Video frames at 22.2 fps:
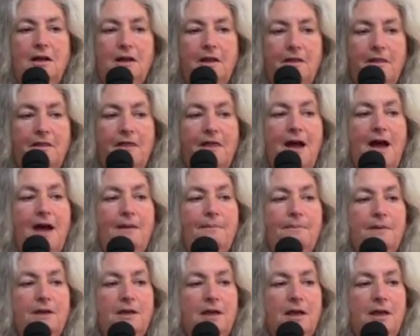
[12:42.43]

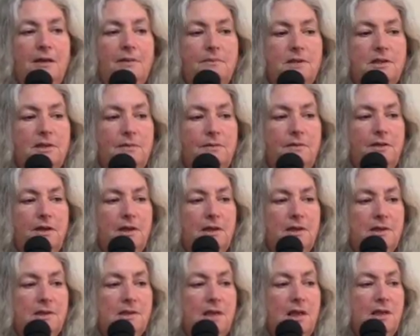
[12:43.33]
that became
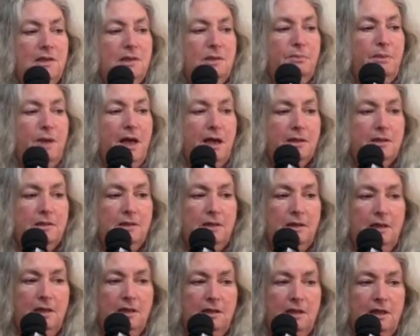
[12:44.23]
something
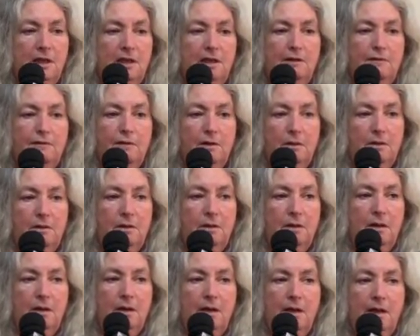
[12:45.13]
suspect and evil.
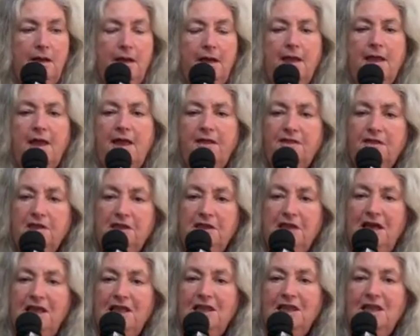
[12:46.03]
And I
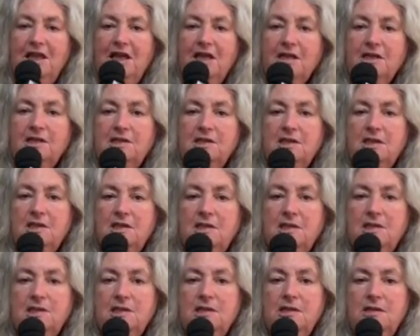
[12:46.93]
think that legacy
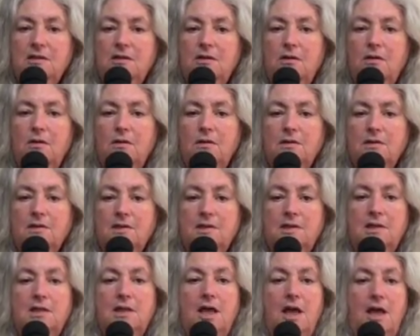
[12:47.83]
still
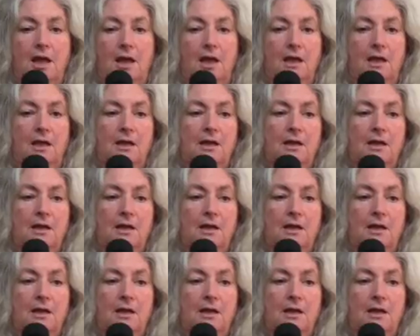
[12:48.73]
holds today.